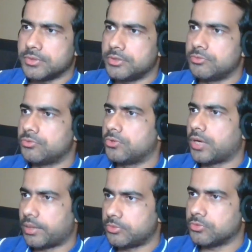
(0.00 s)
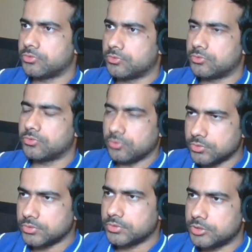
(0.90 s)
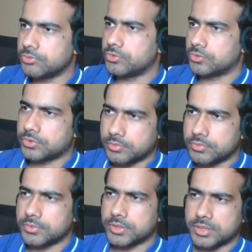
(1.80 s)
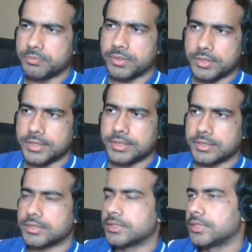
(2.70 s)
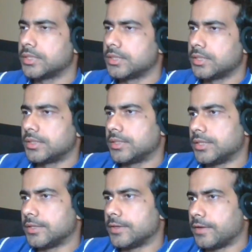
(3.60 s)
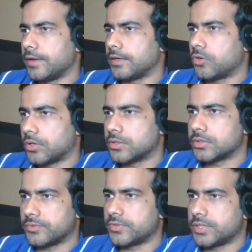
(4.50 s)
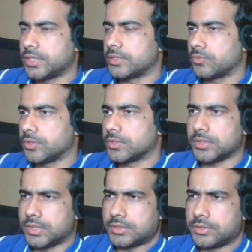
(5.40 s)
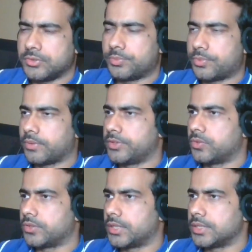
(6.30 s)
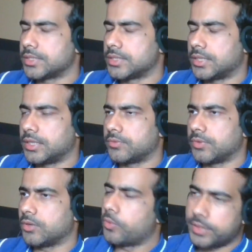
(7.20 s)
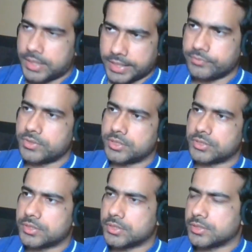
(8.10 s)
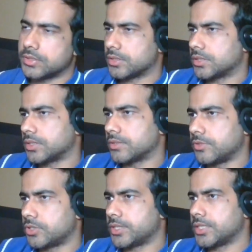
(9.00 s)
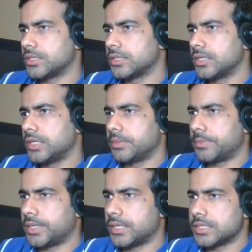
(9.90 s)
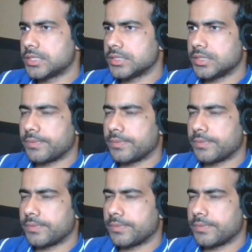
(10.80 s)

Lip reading: you have to use the simpler techniques and not the sophisticated ones that you probably don't understand that well. Over time, things will change, but at least